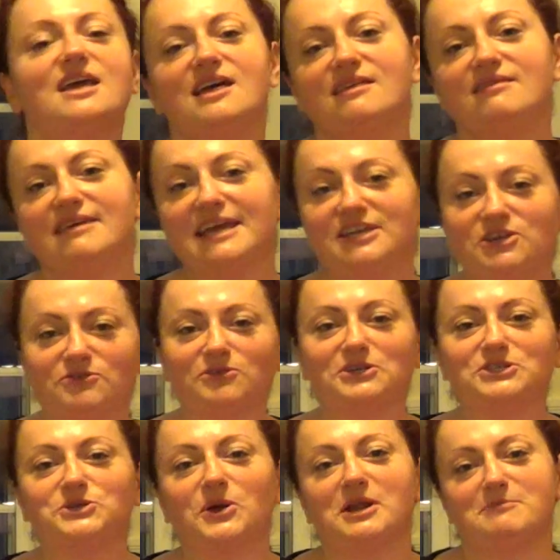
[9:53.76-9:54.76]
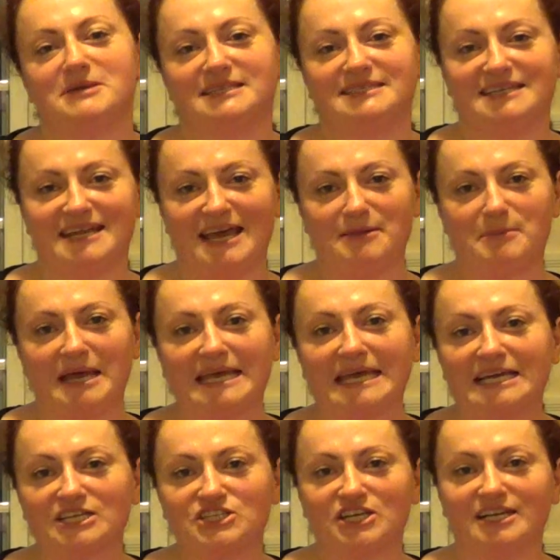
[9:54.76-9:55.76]
Thank you for joining me today in my
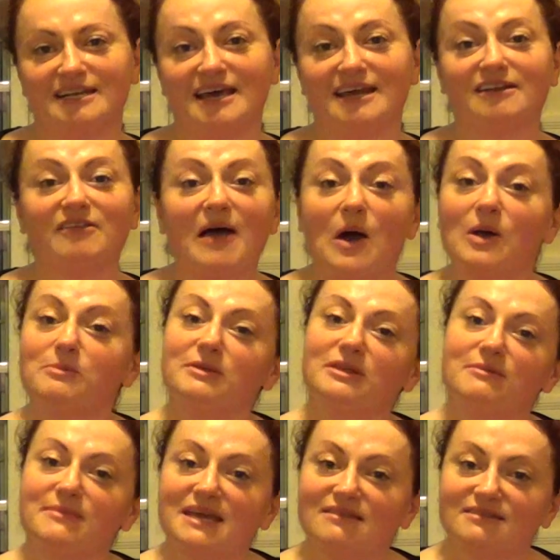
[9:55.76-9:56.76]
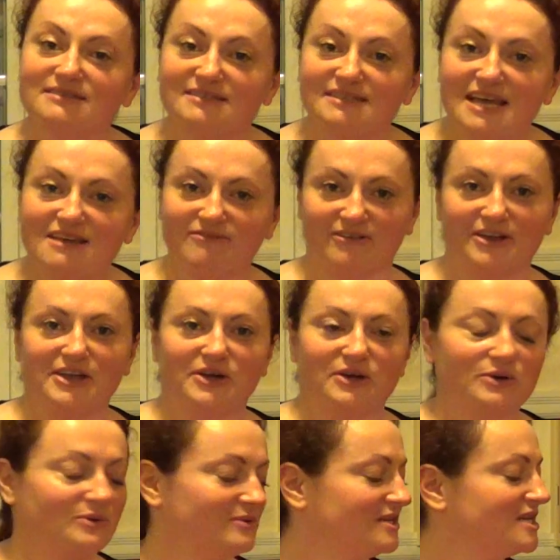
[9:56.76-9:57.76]
kitchen and allowing me to make this steak for
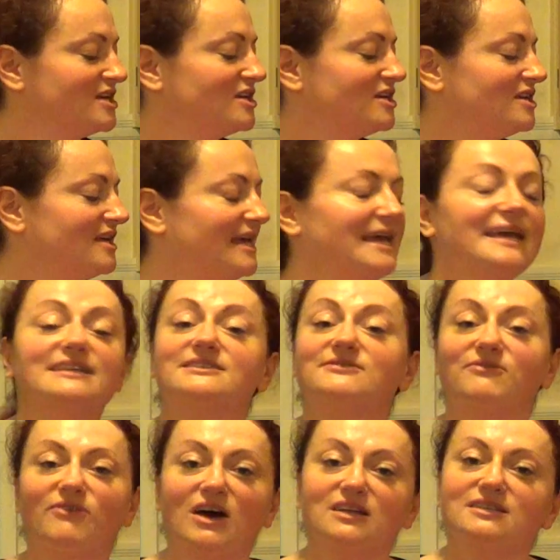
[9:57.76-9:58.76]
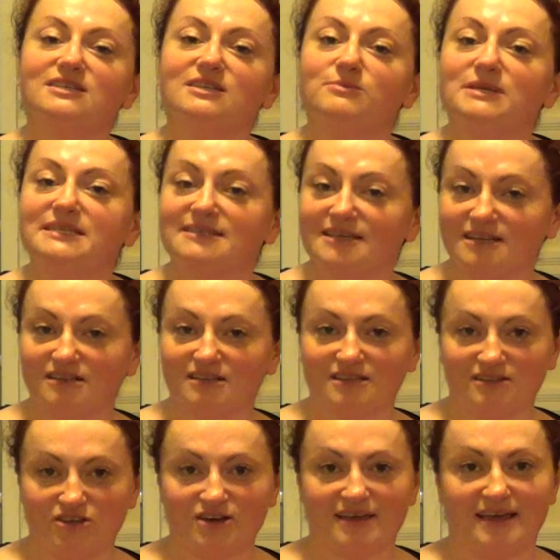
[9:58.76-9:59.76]
you. It's fun to be single
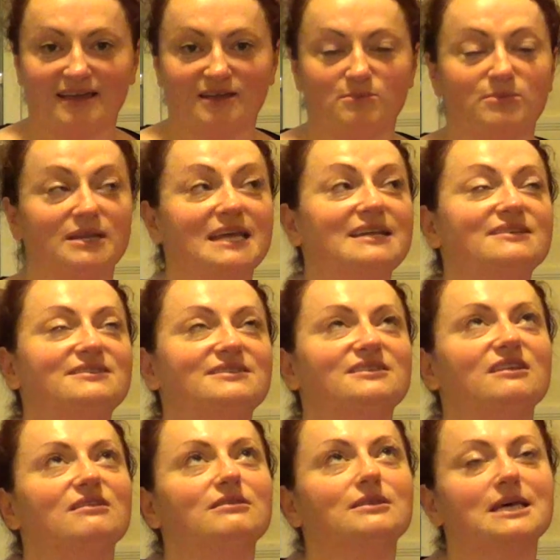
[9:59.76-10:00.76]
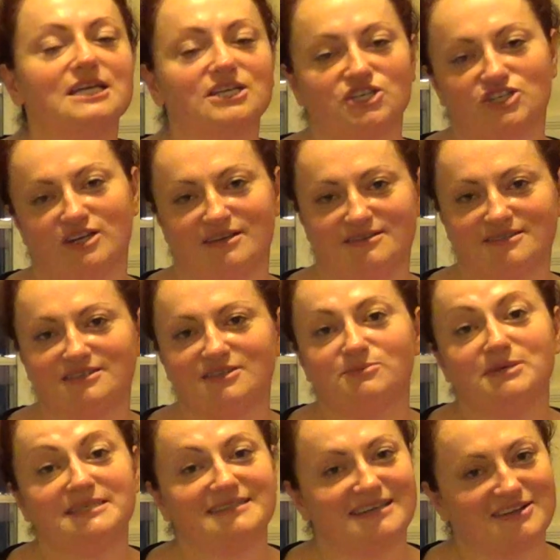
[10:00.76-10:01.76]
and looking, but it is delicious to
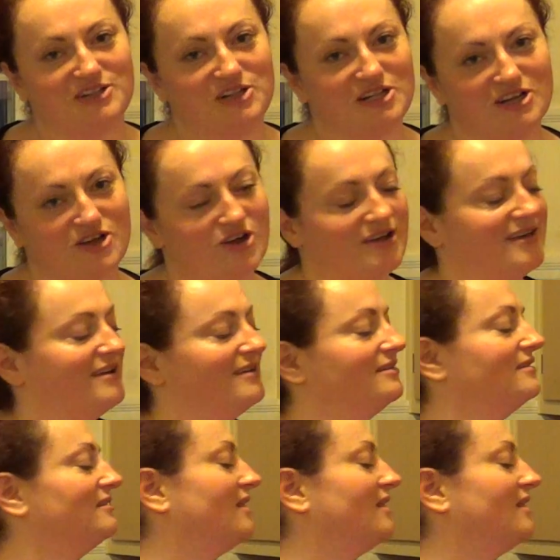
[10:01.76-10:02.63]
be single and cooking.